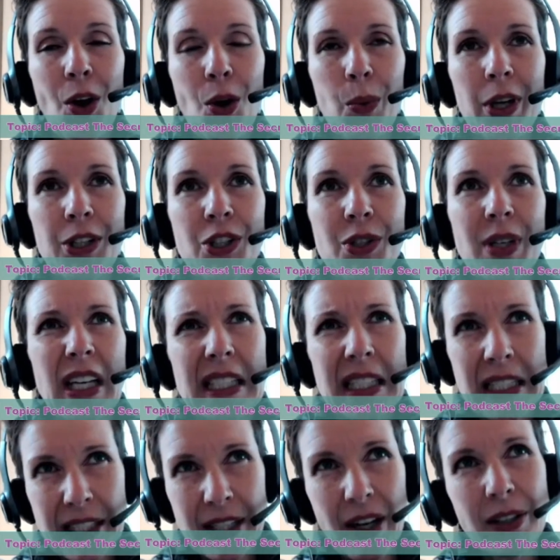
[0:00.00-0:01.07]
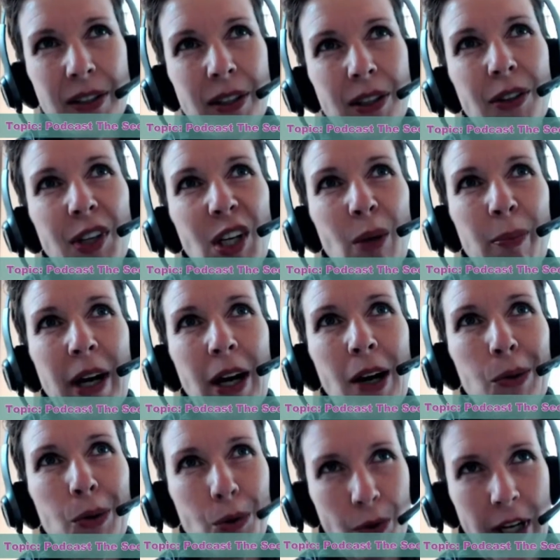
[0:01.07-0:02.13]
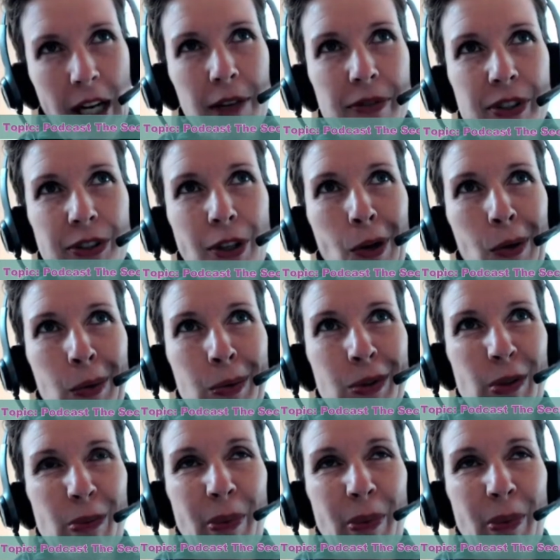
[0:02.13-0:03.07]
which isn't technically about gravestones,